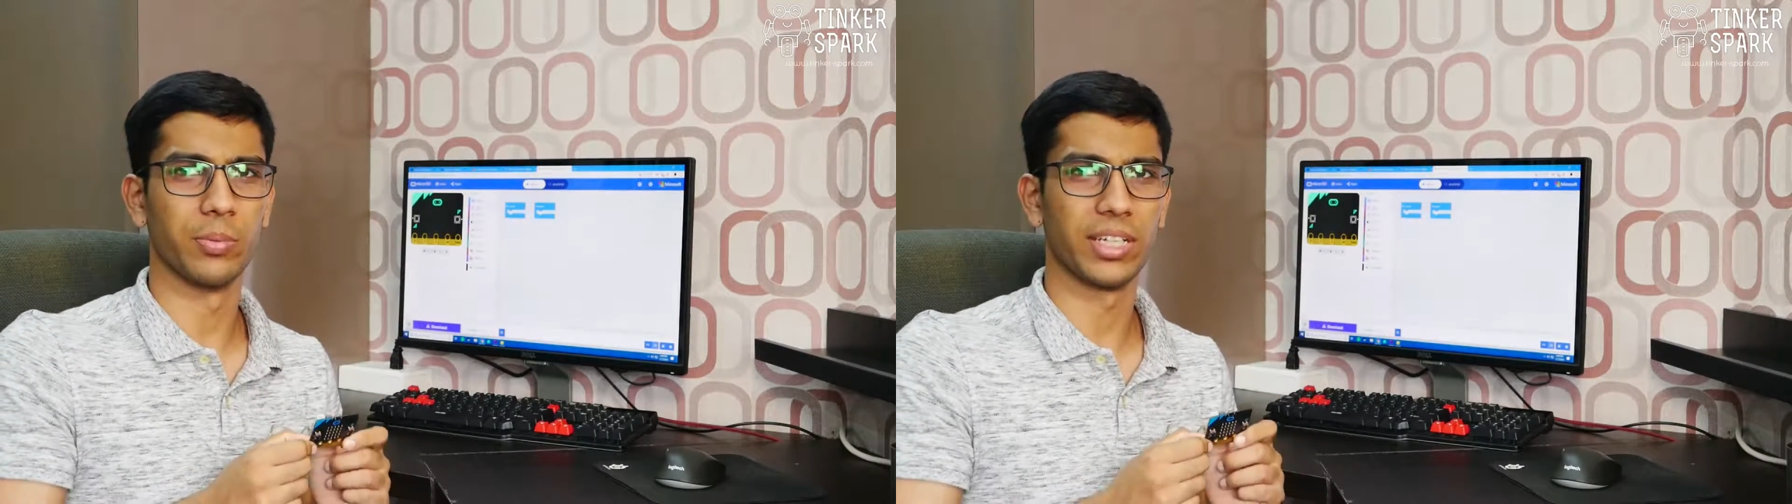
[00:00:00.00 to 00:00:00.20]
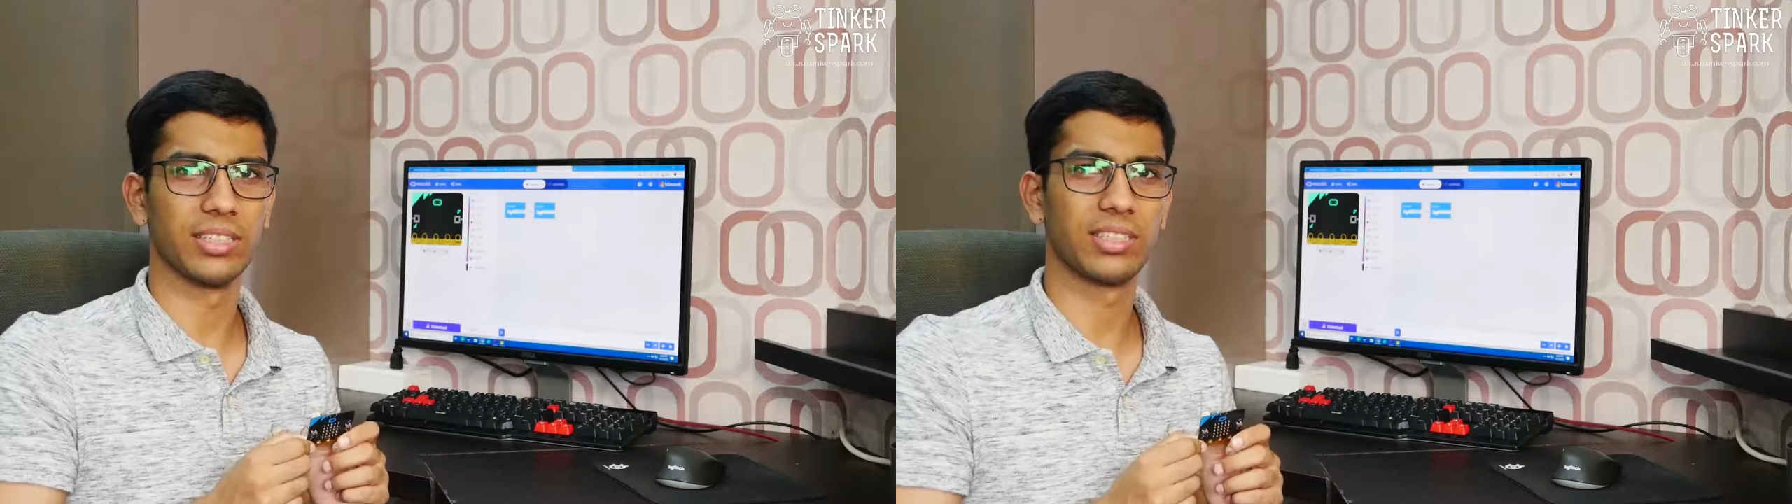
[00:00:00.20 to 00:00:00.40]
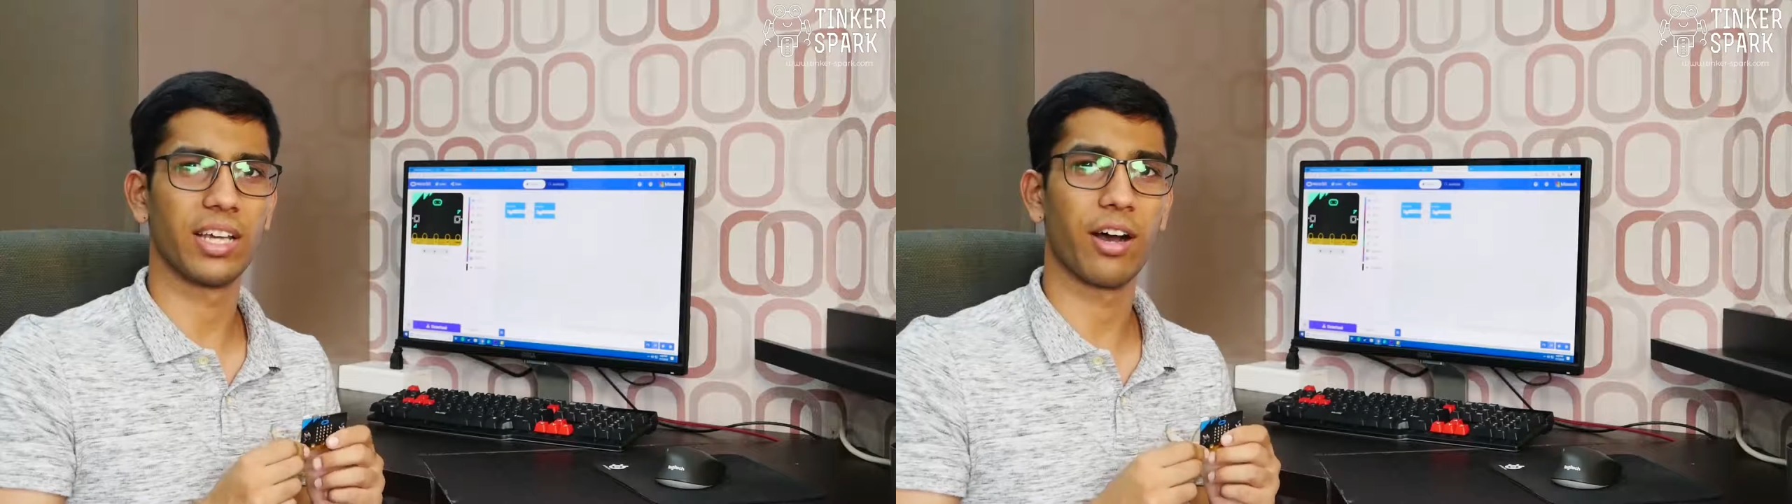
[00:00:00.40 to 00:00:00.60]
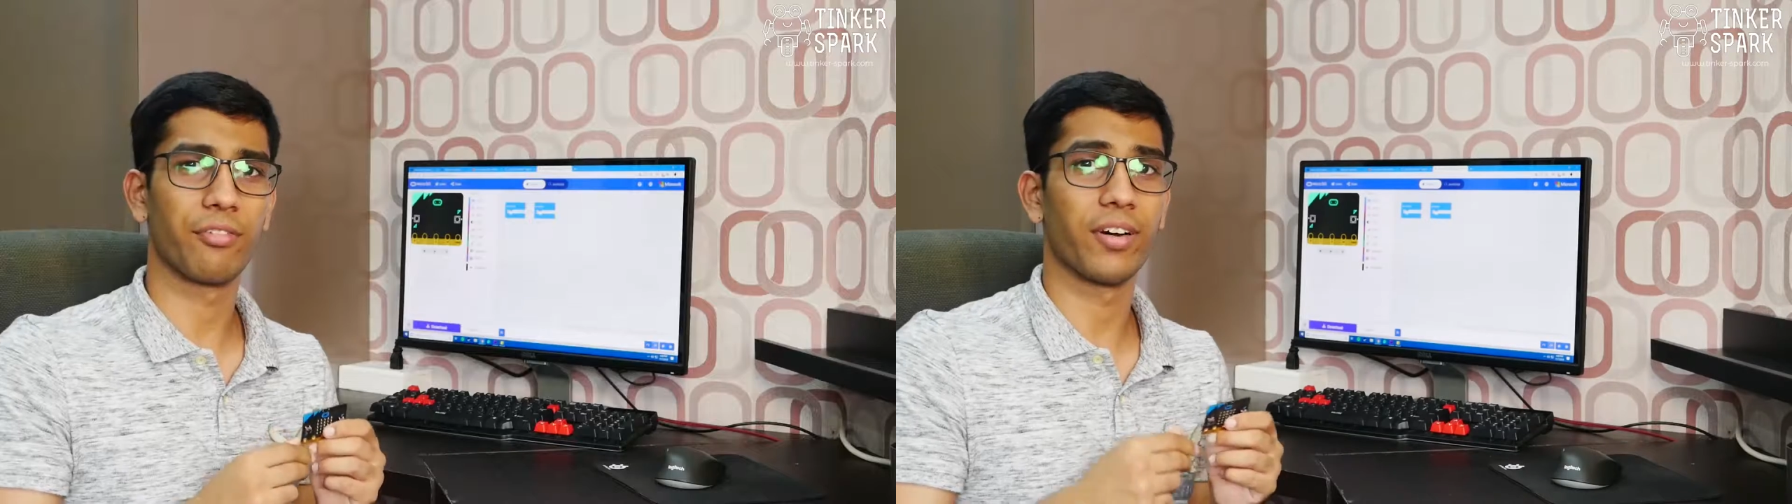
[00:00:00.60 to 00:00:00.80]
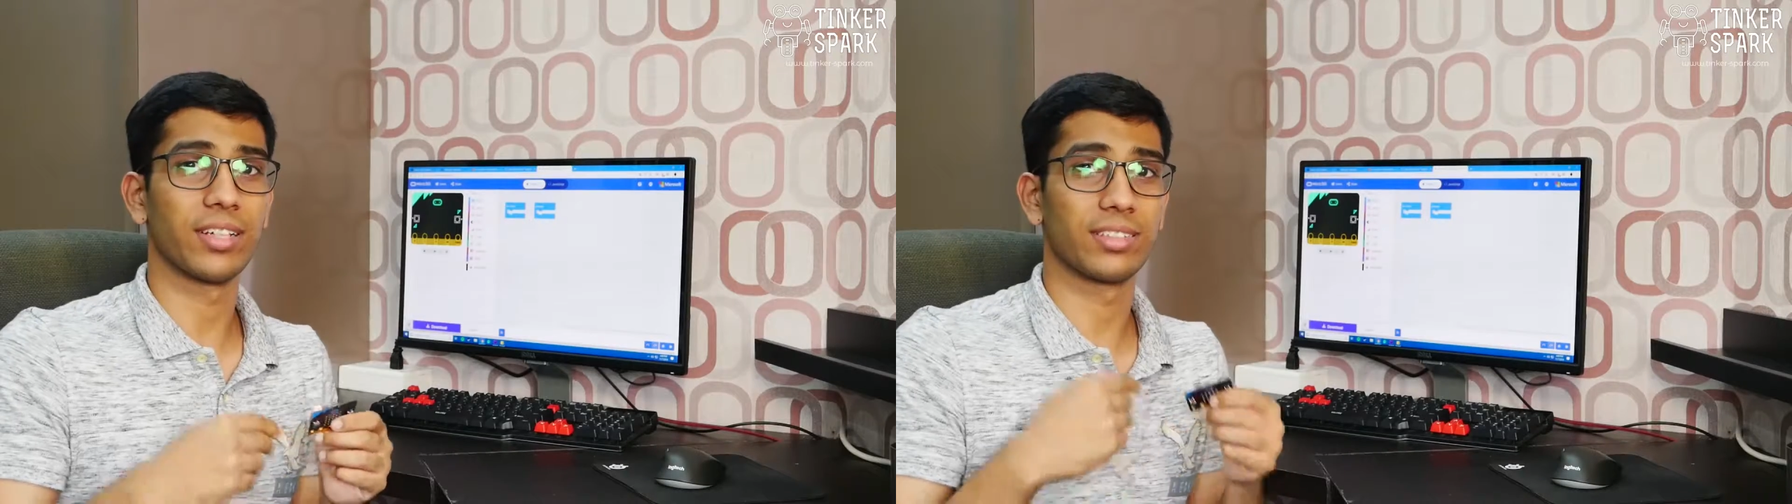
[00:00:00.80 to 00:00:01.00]
We can see how
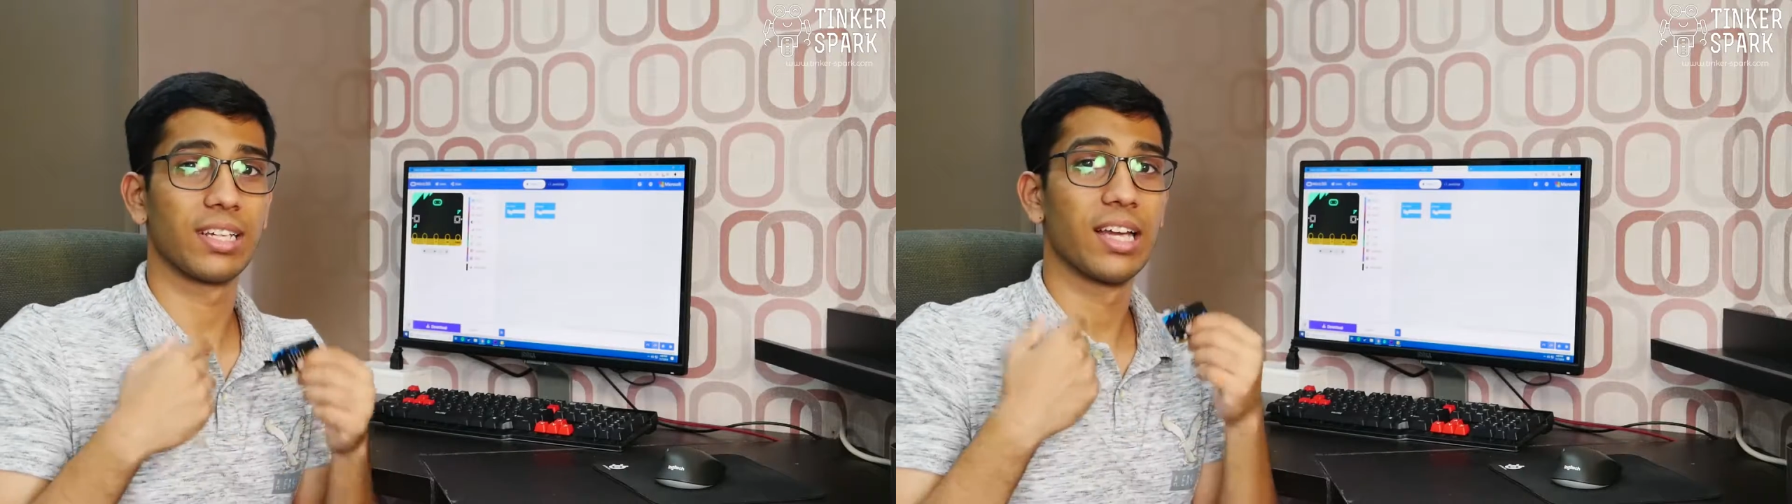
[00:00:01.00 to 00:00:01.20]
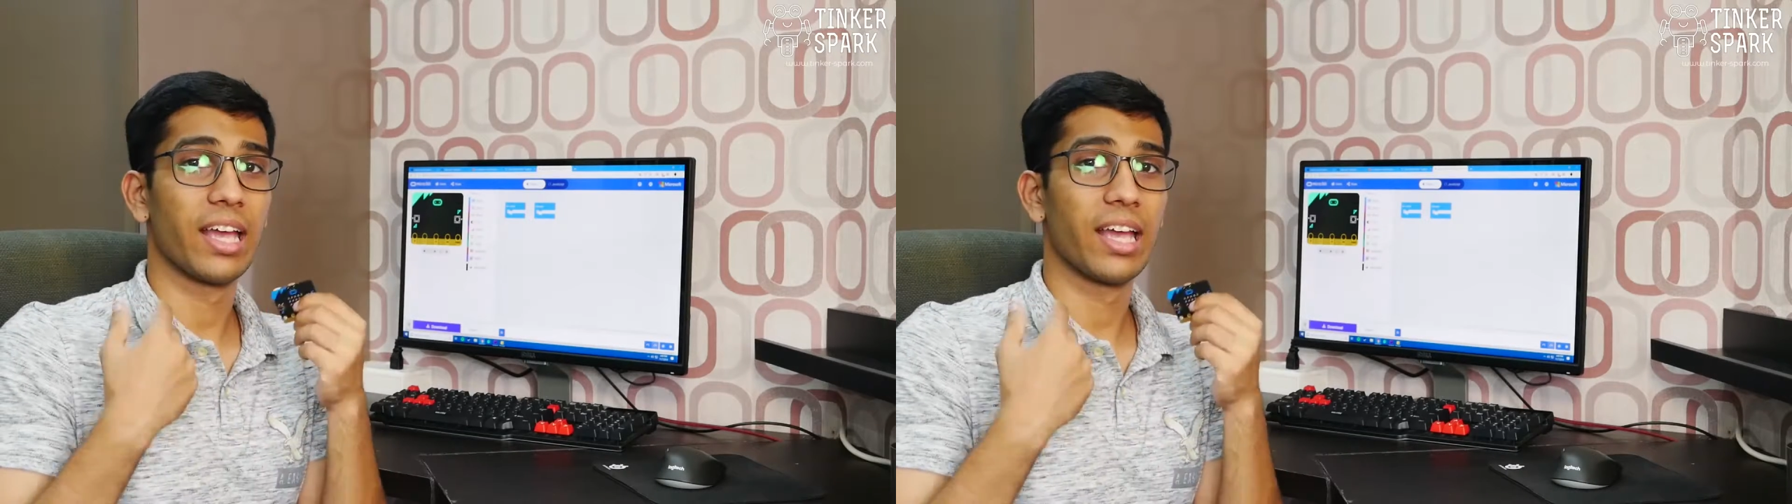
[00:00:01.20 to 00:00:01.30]
fast